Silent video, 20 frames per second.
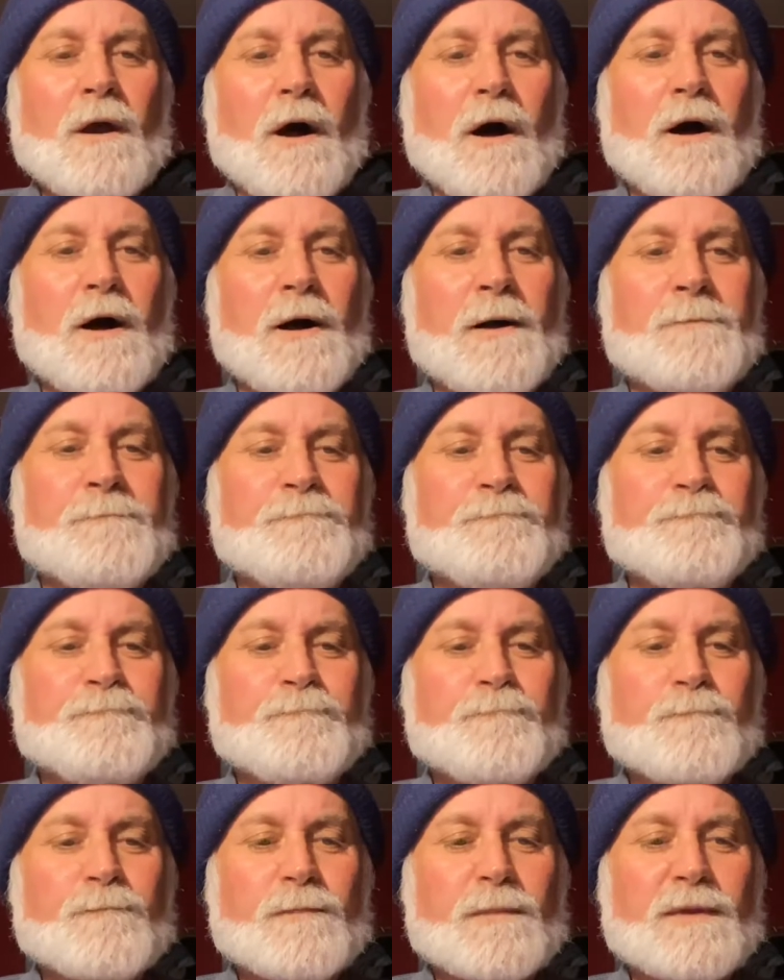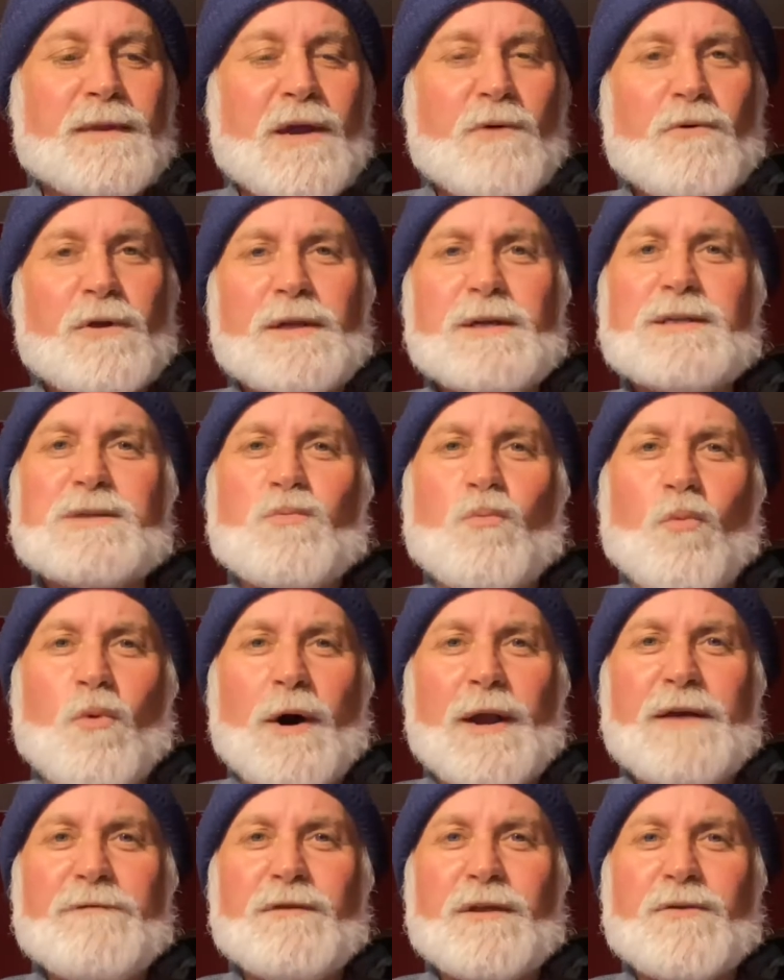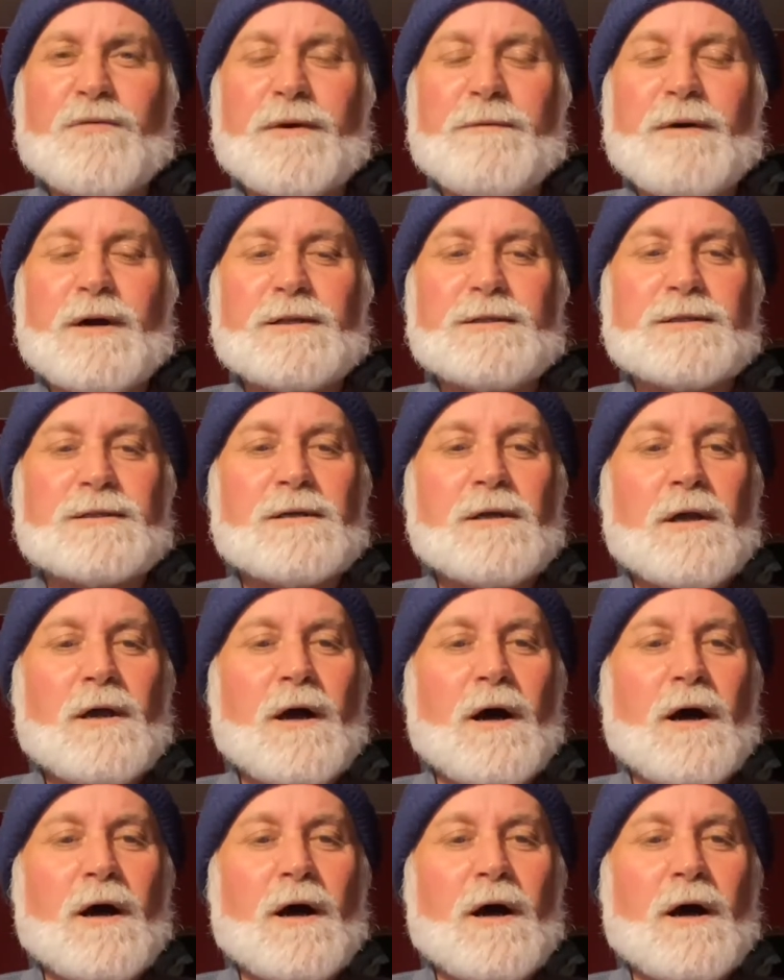Um, they release one every three months.